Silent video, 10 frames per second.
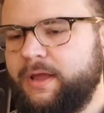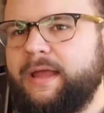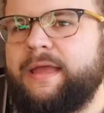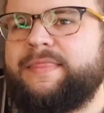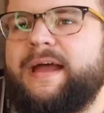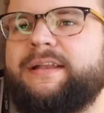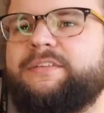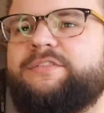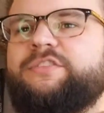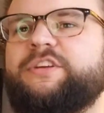and that
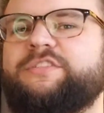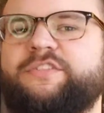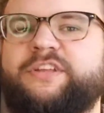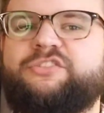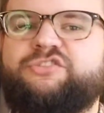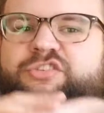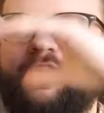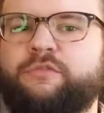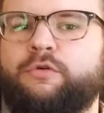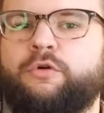is just the
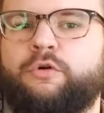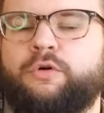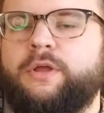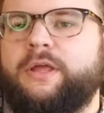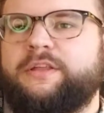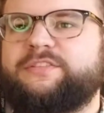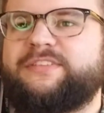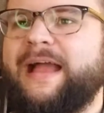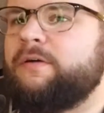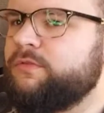general
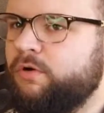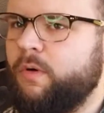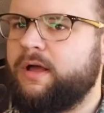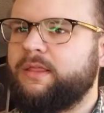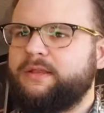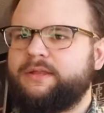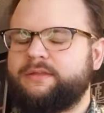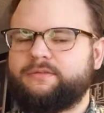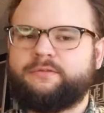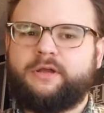sound quality